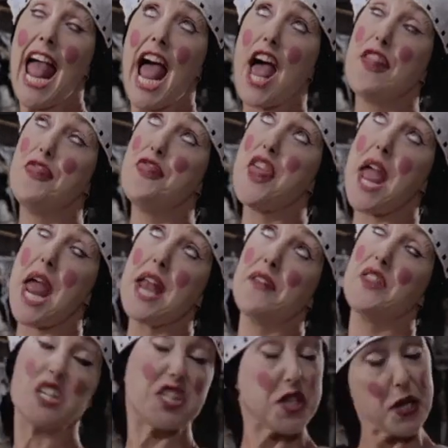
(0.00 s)
And then
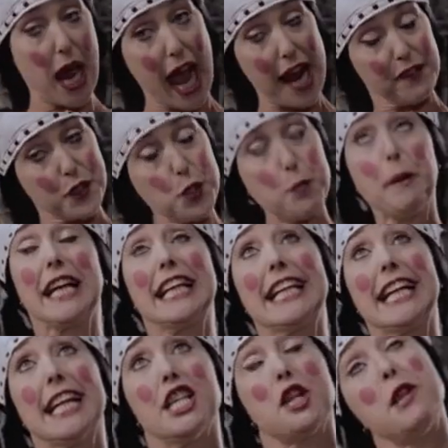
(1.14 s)
there's the knives to be
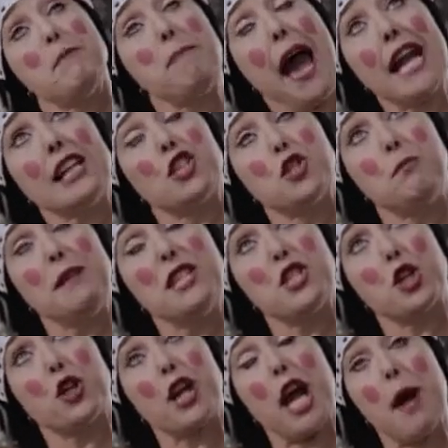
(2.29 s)
cleaned and the pans to be
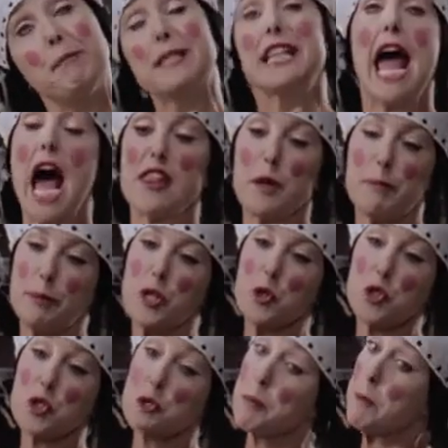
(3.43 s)
scrubbed and the
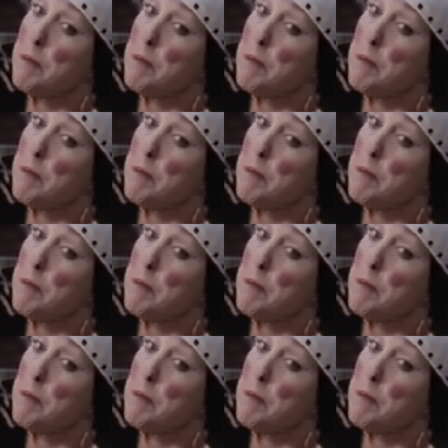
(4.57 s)
pewter to be